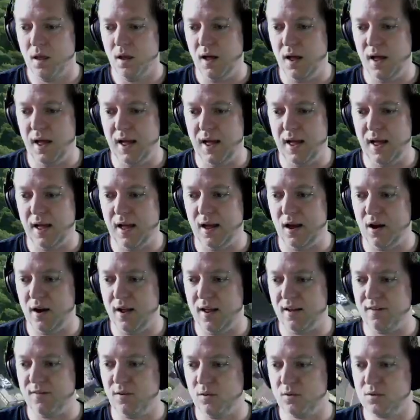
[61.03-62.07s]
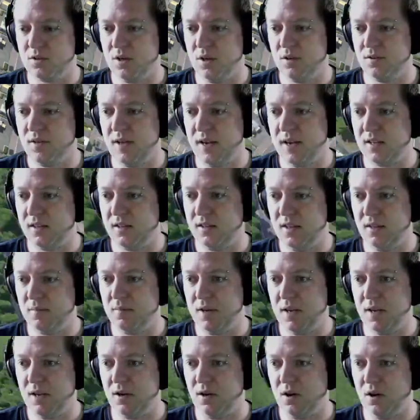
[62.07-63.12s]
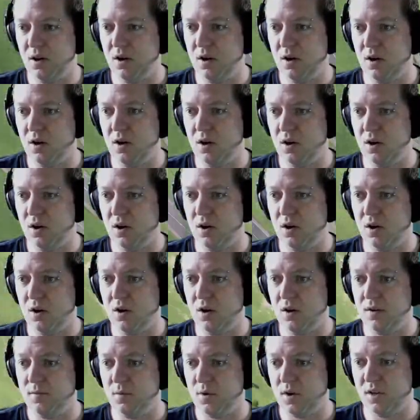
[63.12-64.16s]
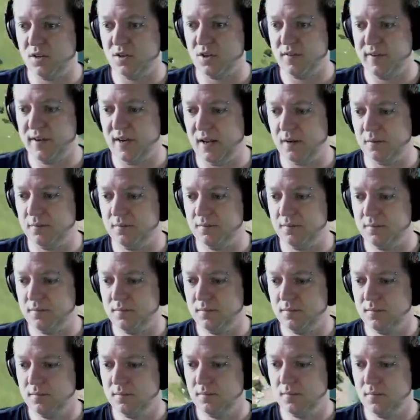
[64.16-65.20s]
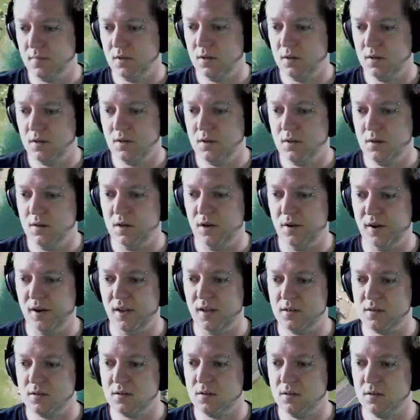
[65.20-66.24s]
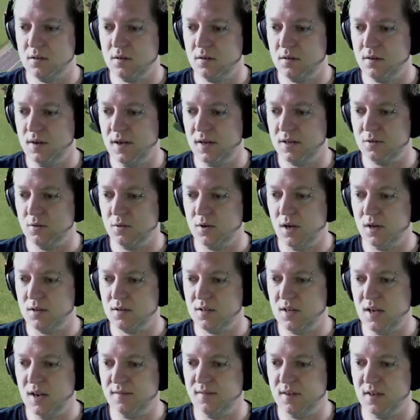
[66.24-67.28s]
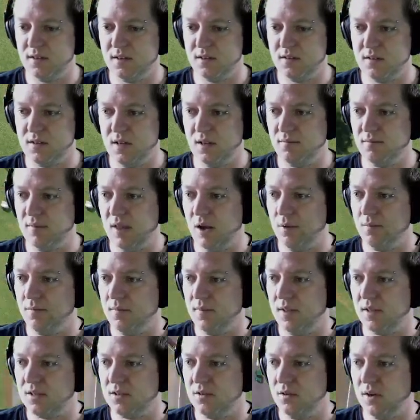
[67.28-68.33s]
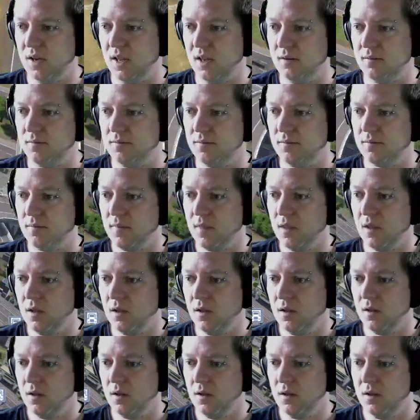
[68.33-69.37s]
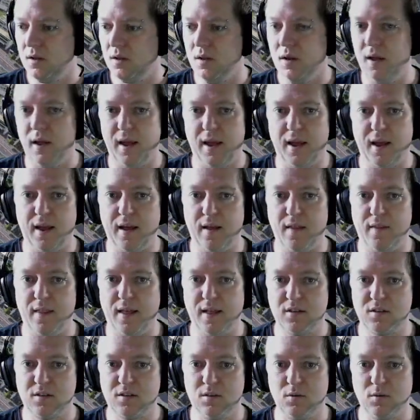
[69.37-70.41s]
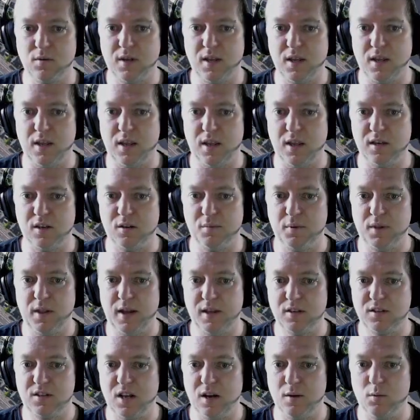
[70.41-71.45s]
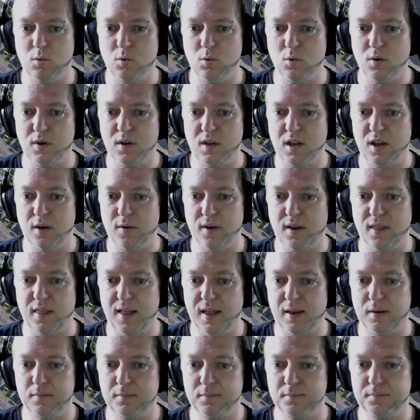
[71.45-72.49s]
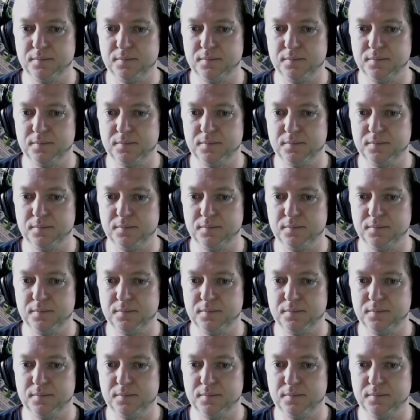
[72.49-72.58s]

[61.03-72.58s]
I have also taken the liberty of... What else have I done? There it is. As autosave does its thing. Nope, that's not it. And that's still kicking into play, so we'll get rid of that.